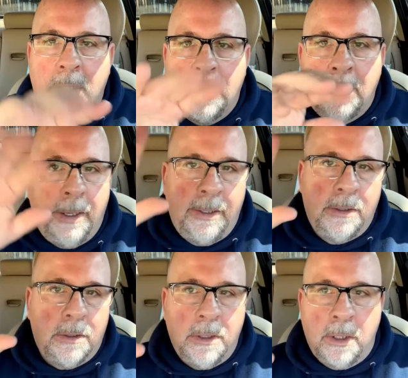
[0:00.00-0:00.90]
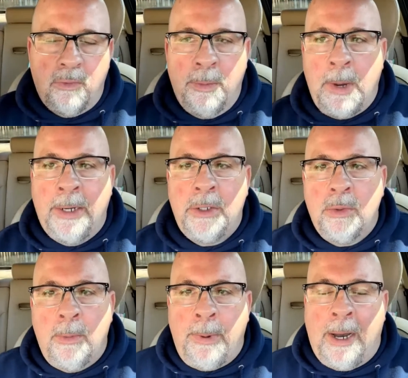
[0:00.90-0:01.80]
and little reminder
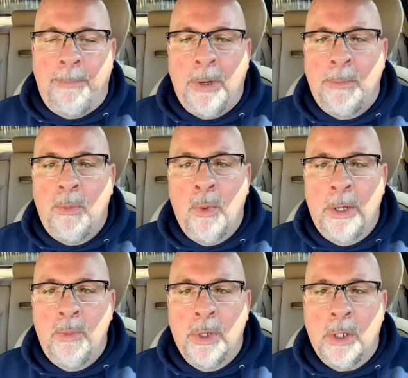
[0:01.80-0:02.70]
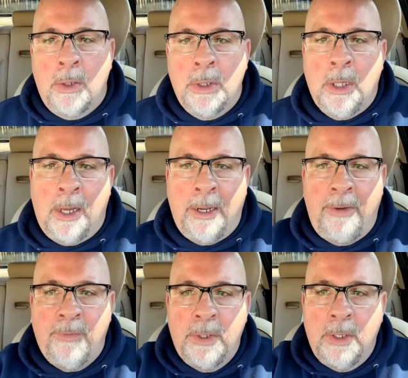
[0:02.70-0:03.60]
will pop up when we're going live.